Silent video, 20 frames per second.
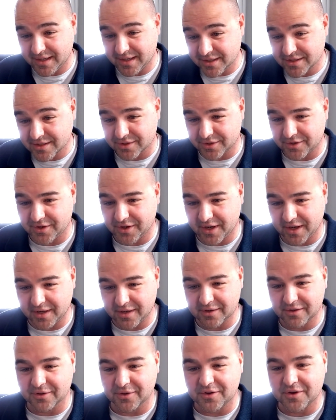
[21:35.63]
need to learn, and I
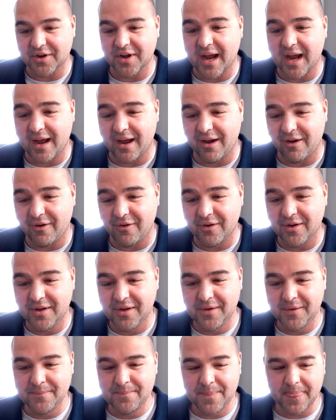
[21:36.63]
need to learn now."
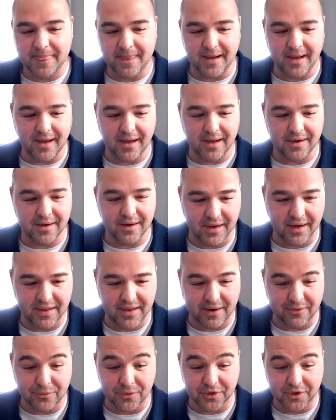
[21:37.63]
And
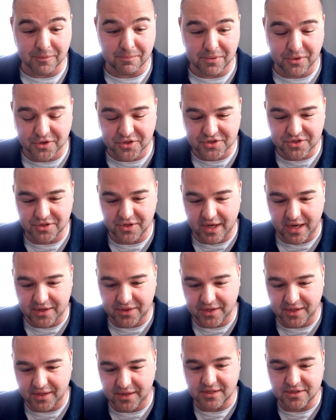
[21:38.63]
that really pushed, I
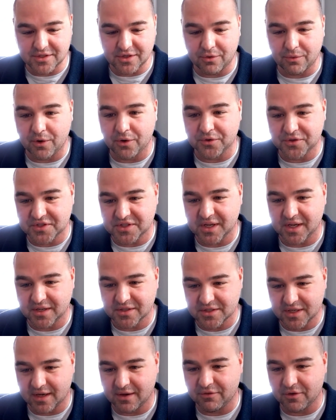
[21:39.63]
think that's a growth
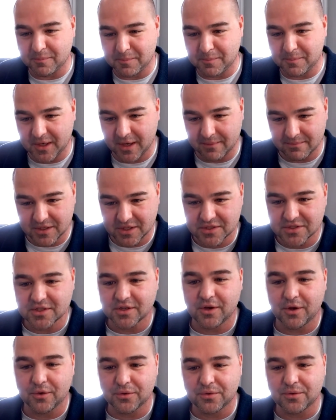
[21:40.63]
stage that every PM needs to
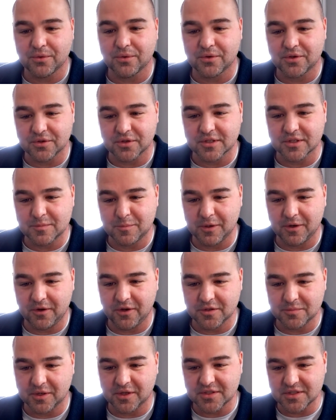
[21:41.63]
go through to
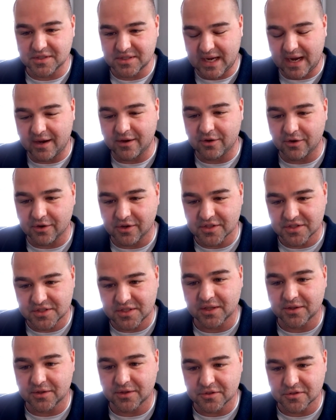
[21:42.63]
experience, because it's how you're going to
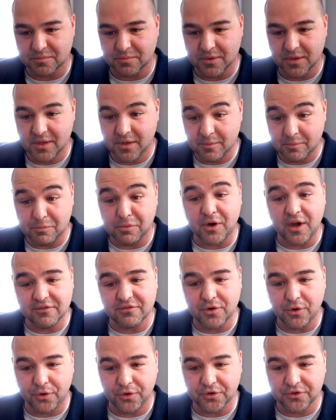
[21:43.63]
set those
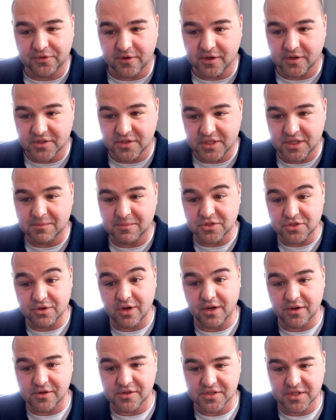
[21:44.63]
brave goals for your team, because you
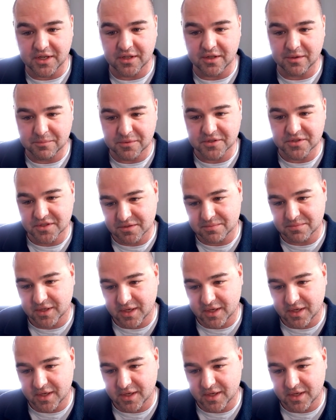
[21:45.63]
understand the business